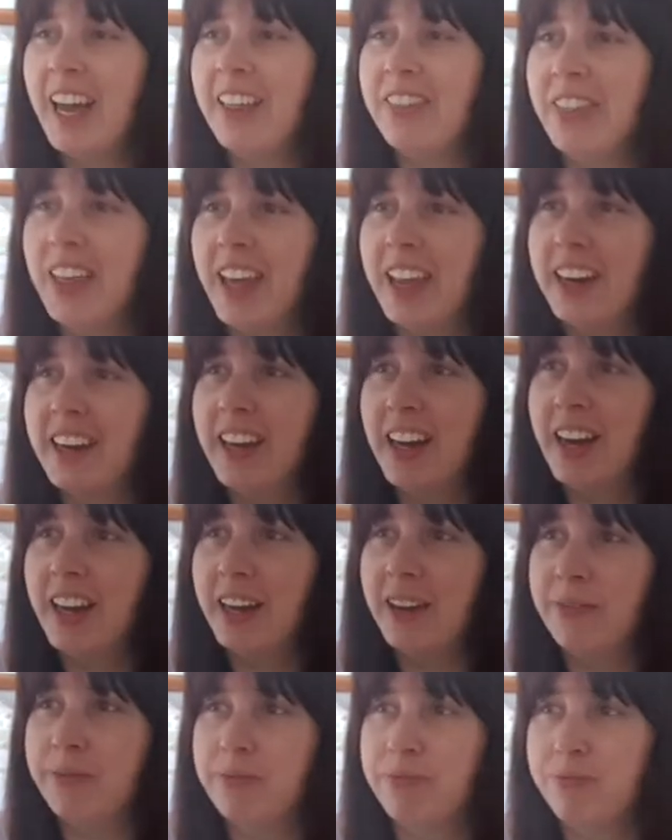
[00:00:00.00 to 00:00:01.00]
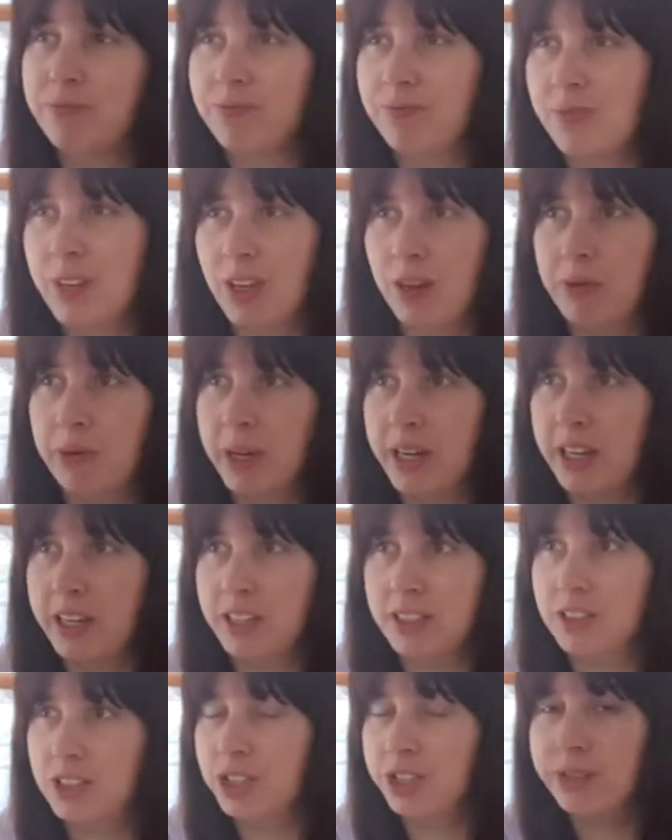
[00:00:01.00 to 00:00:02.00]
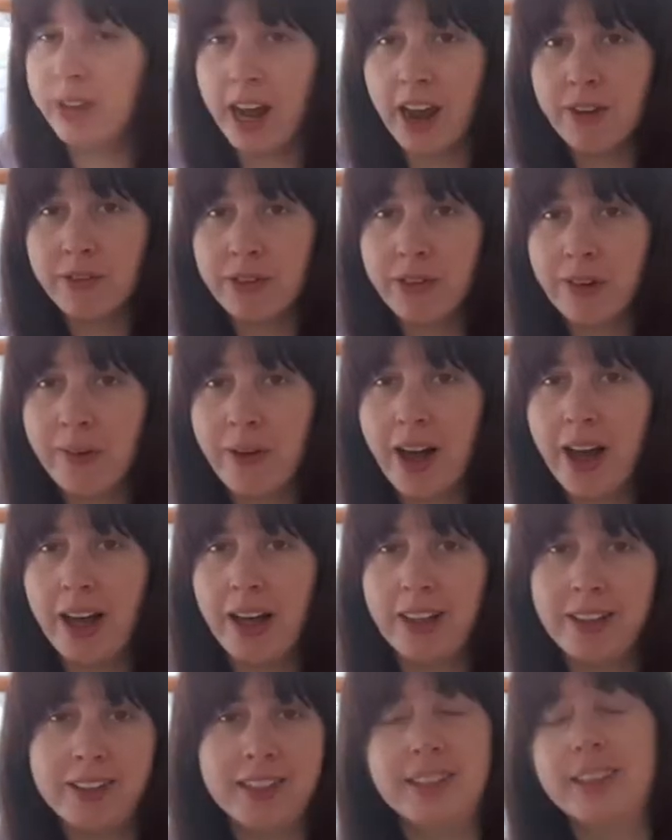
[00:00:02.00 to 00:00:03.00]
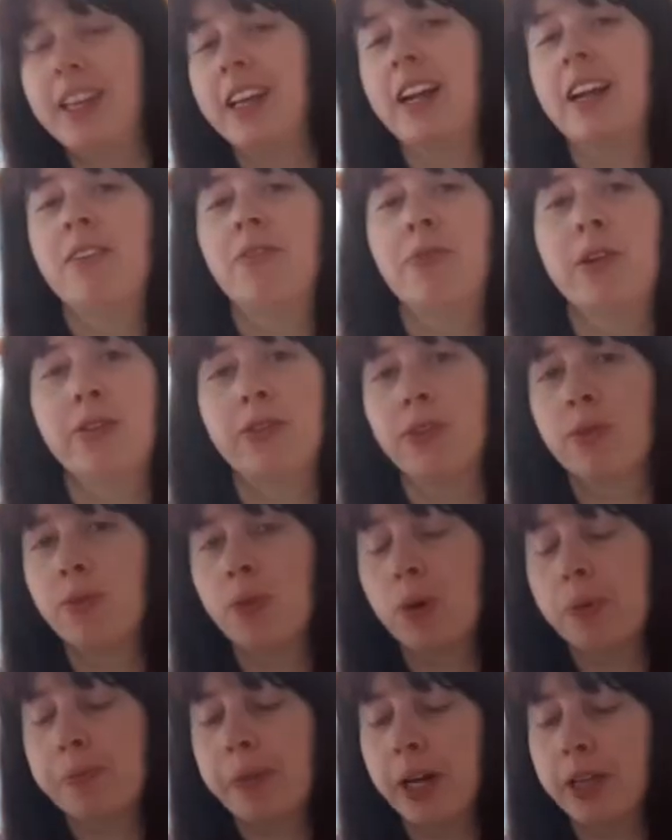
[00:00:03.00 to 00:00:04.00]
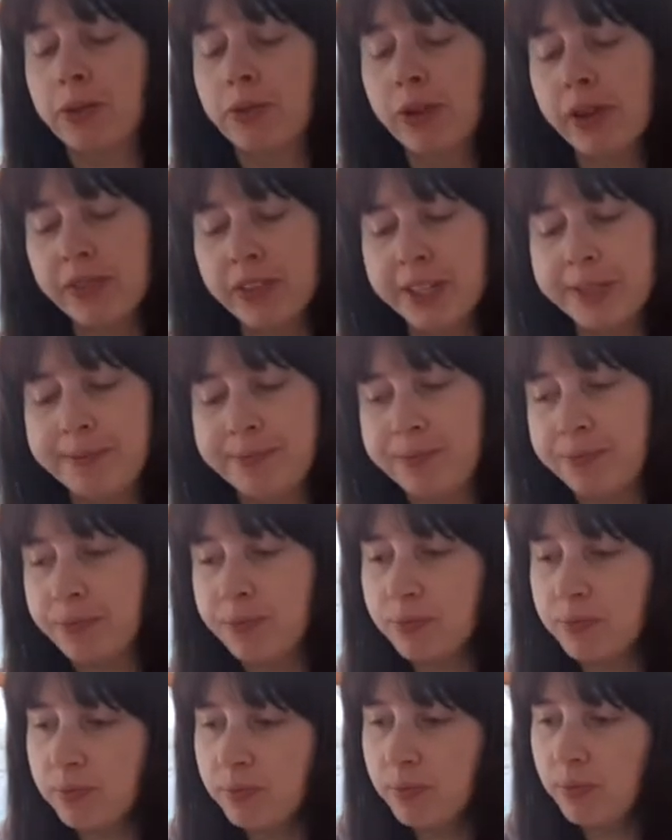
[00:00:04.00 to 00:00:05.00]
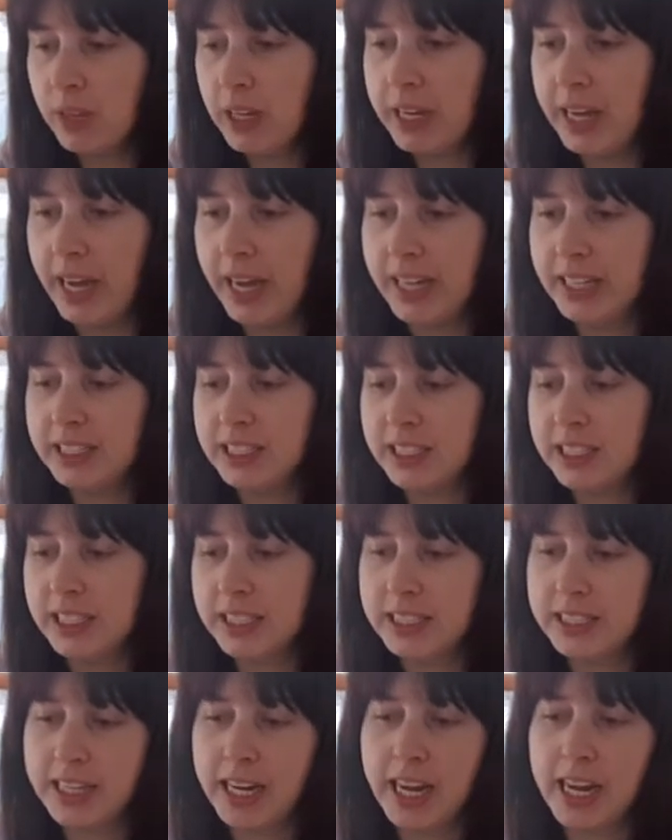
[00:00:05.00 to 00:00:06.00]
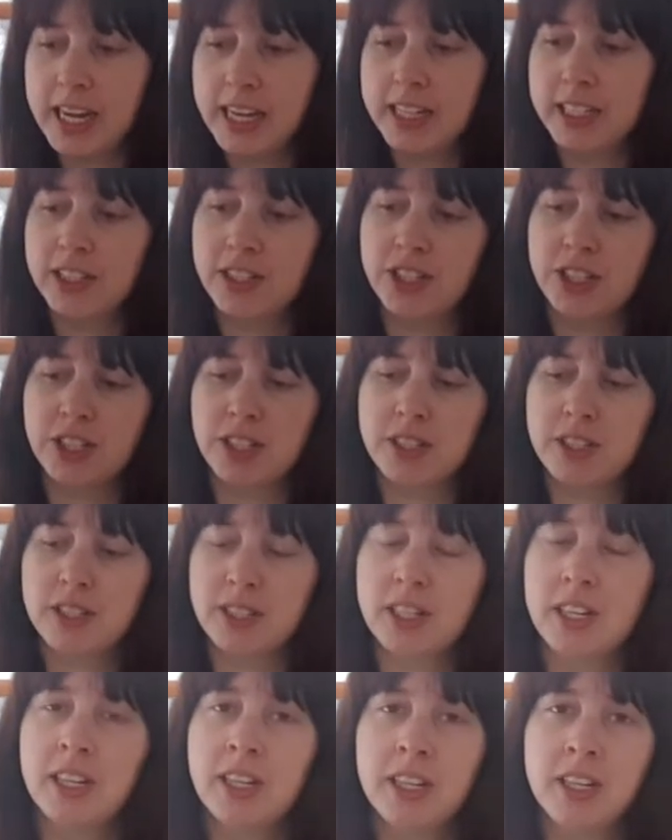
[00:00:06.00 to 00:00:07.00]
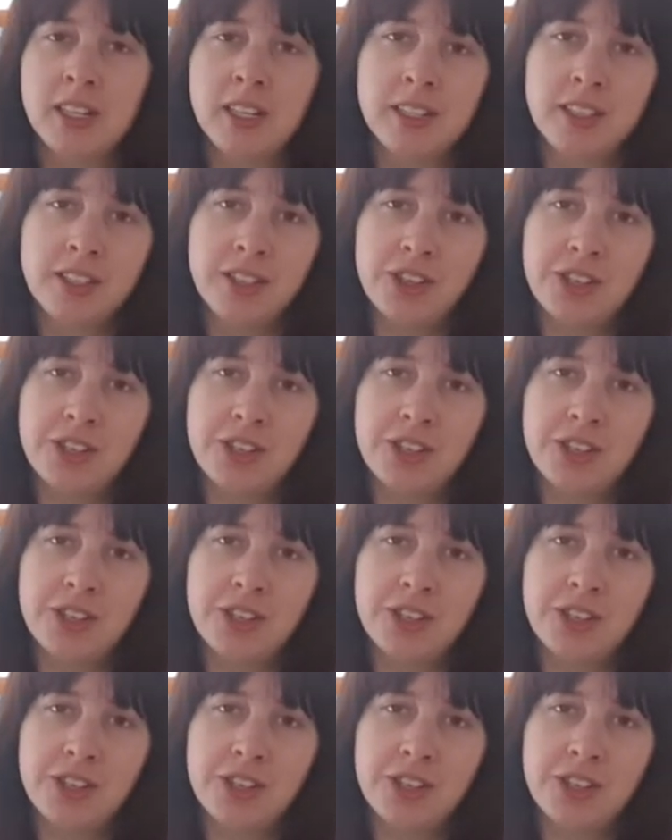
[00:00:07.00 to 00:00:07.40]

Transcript: and then um, we chilled out for a while and then went for a walk by the river. And today is just, you